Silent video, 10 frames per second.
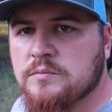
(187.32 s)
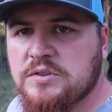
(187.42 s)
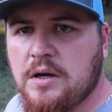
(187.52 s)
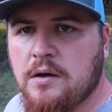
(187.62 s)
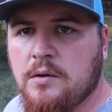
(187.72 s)

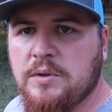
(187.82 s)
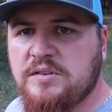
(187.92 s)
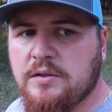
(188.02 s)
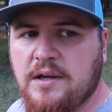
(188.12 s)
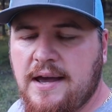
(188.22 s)
So we
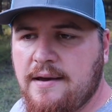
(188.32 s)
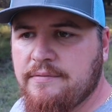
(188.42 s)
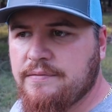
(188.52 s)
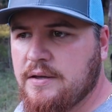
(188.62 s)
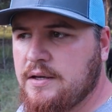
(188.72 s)
still
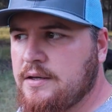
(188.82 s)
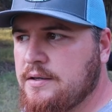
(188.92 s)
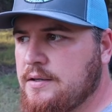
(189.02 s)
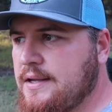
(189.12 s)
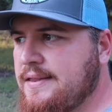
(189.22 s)
have
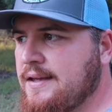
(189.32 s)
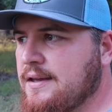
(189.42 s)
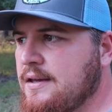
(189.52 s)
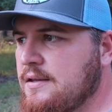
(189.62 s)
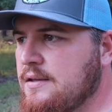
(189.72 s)
uh, I think